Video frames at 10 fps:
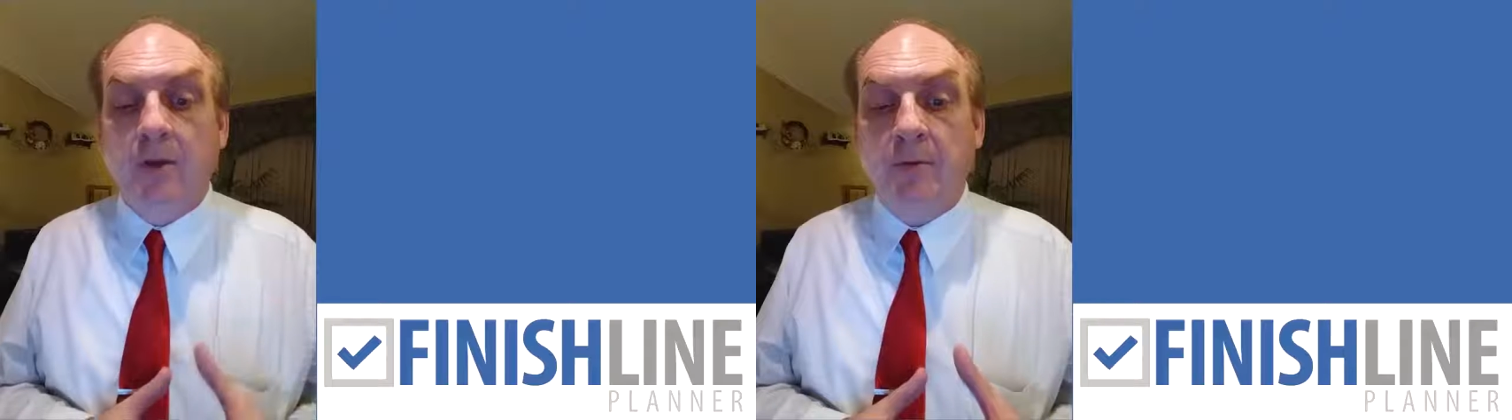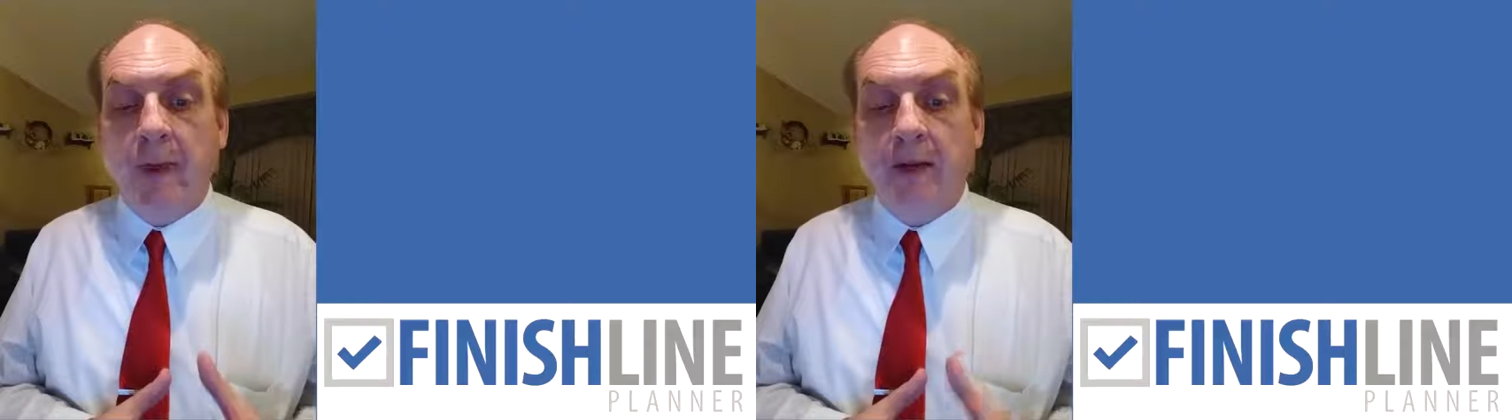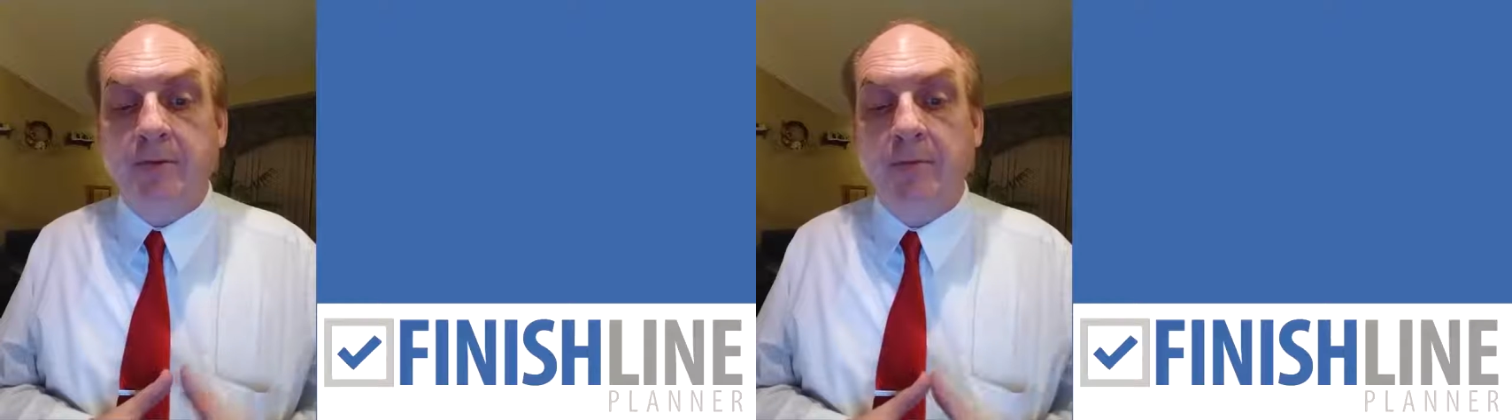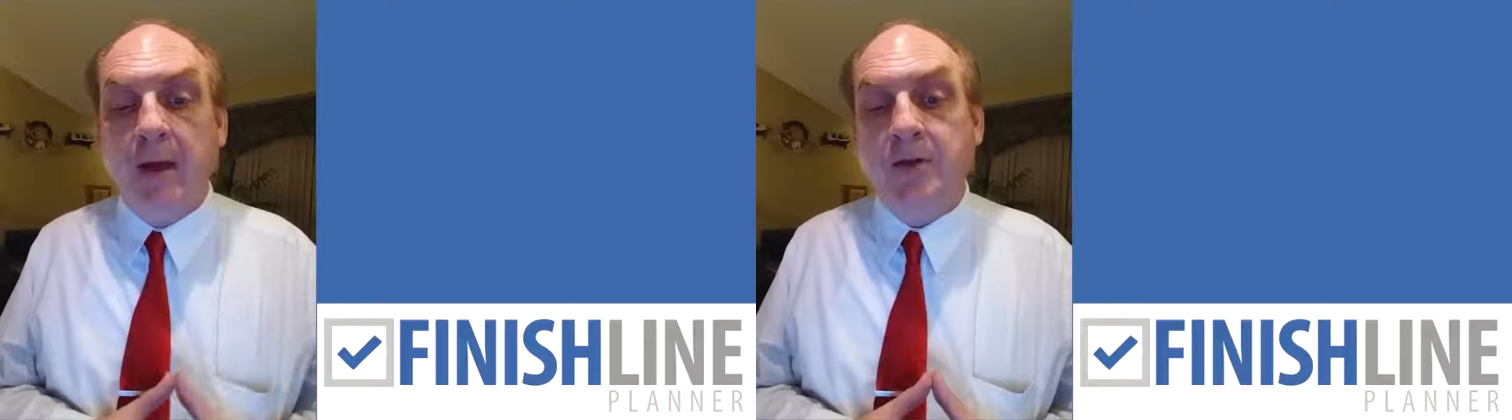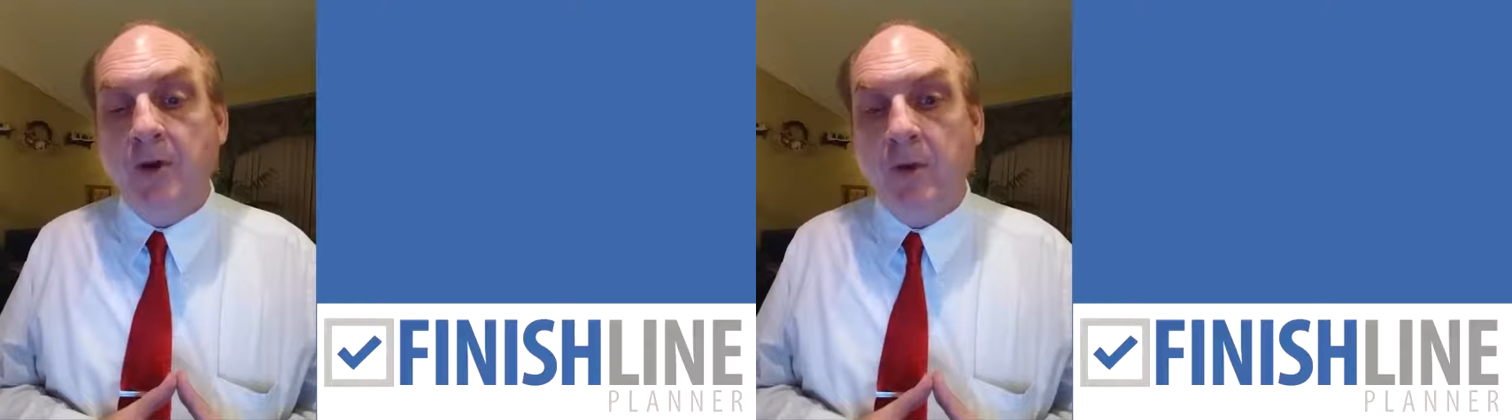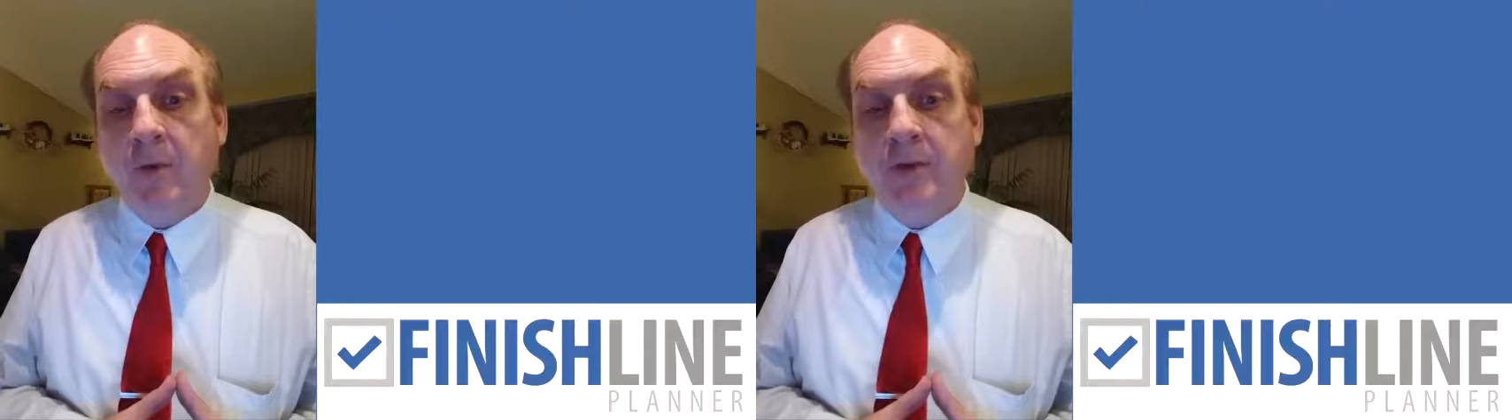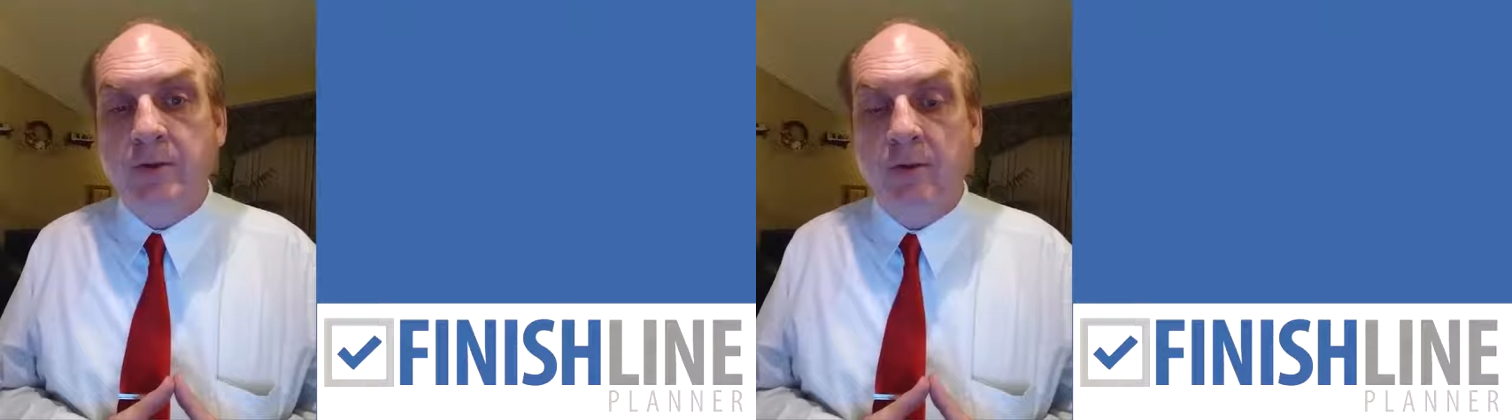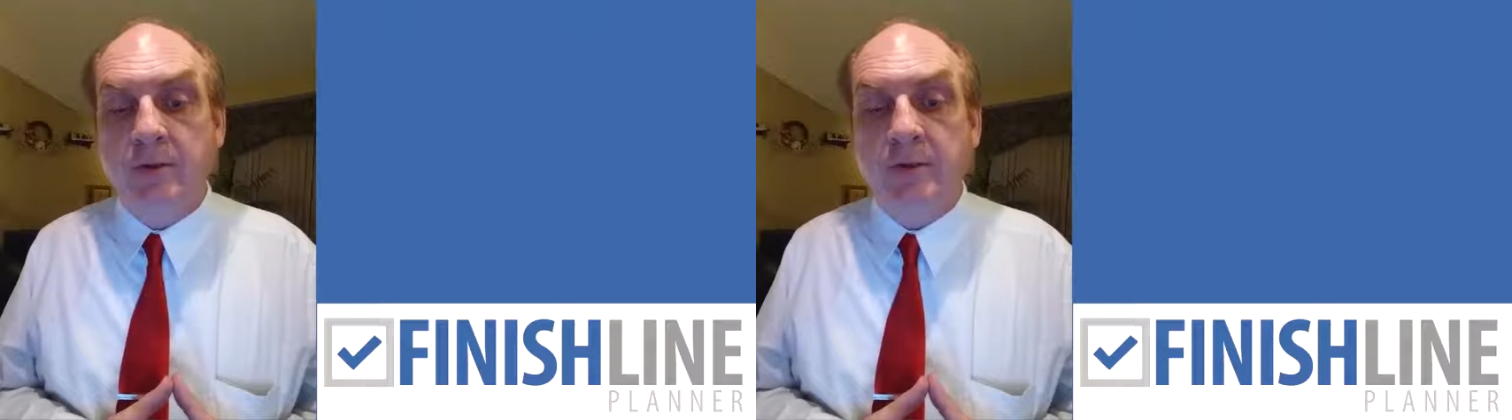To maximize our
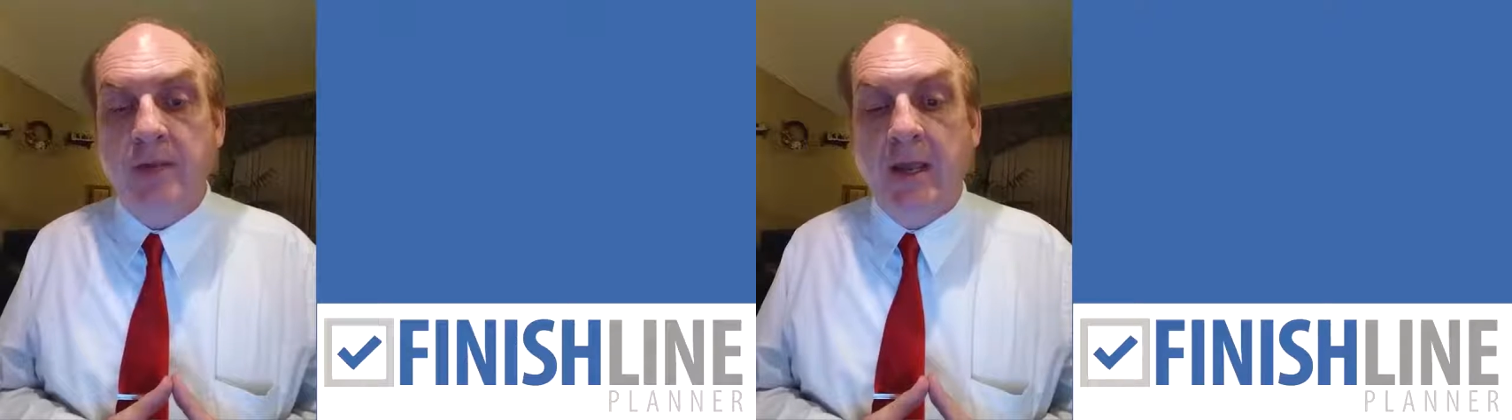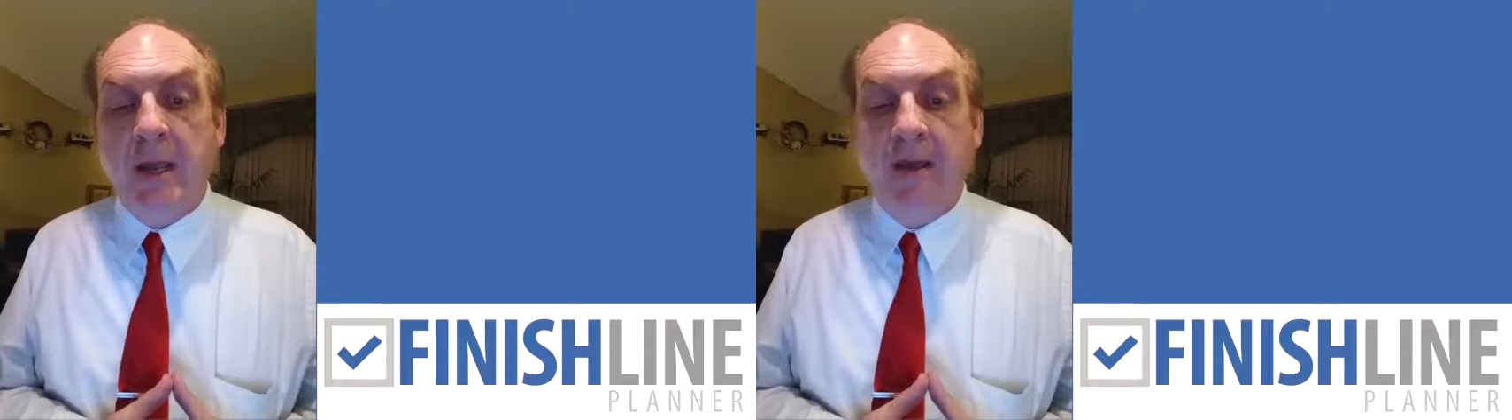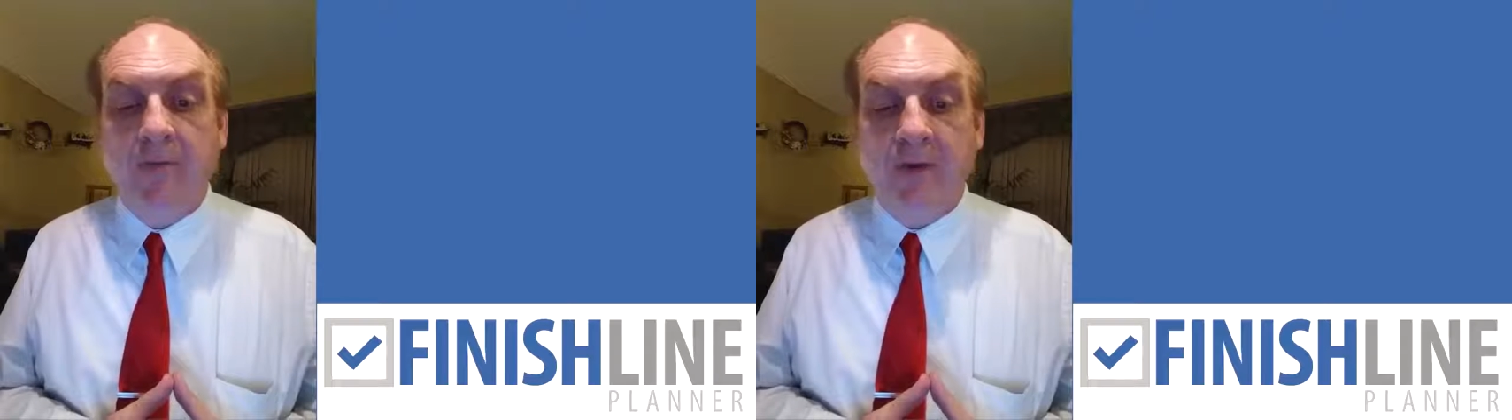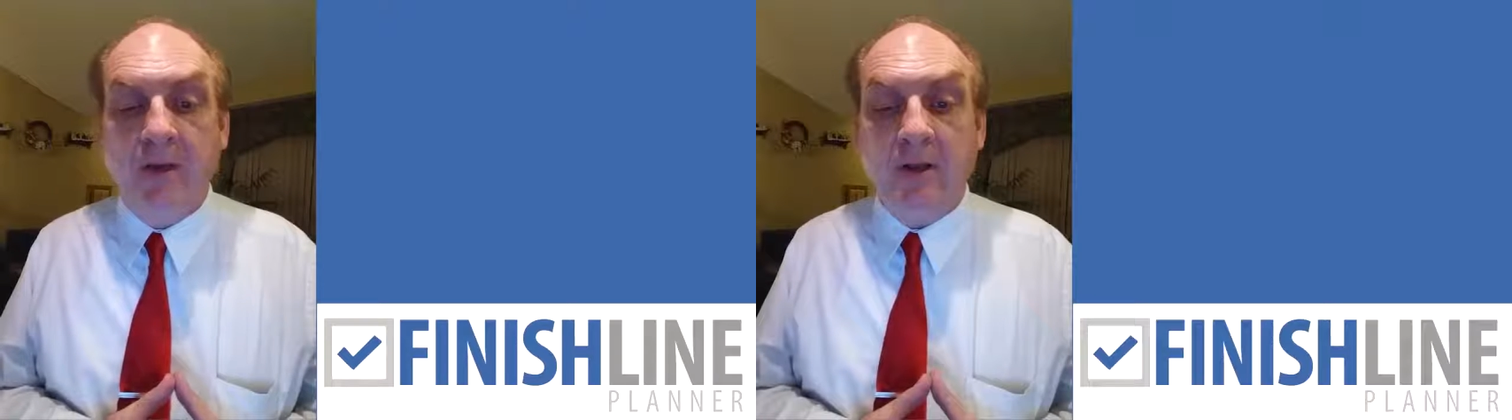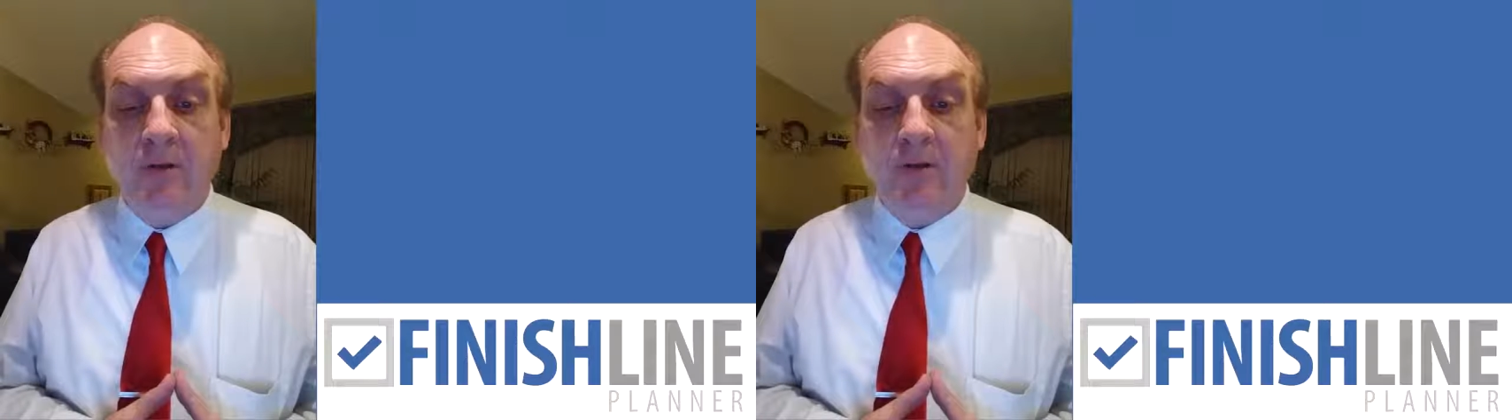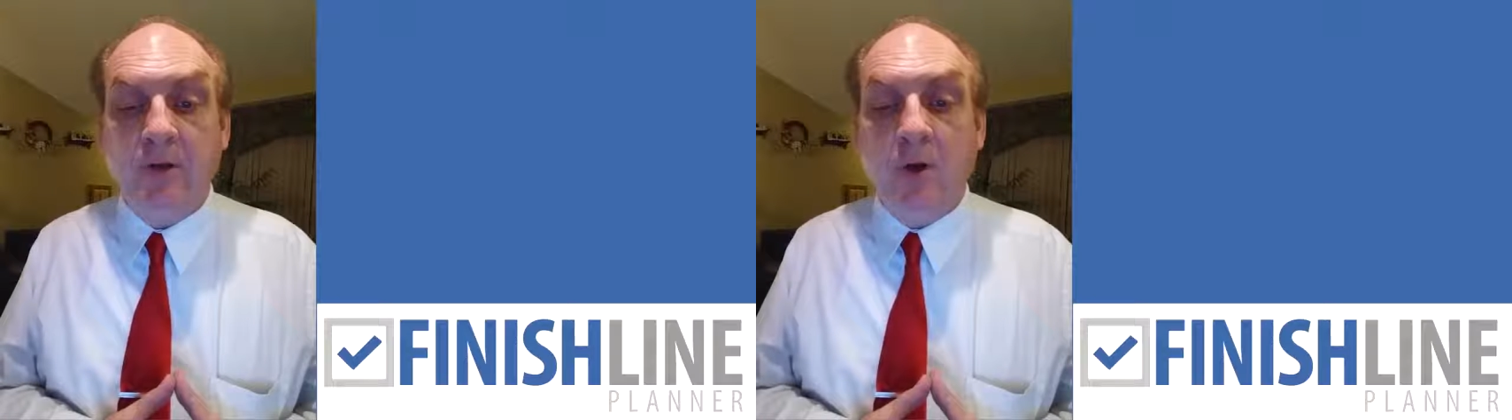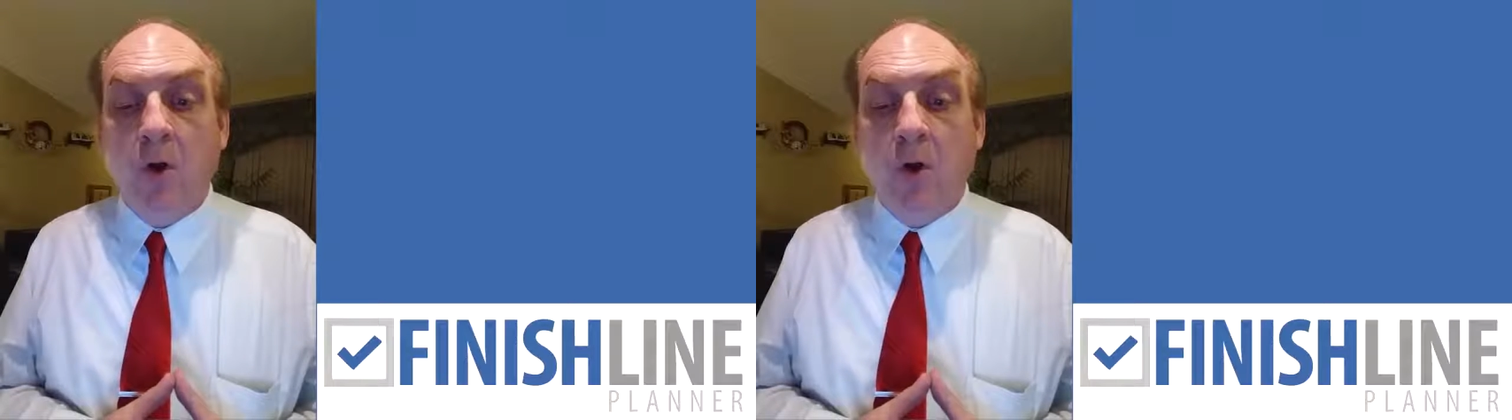resources and videos,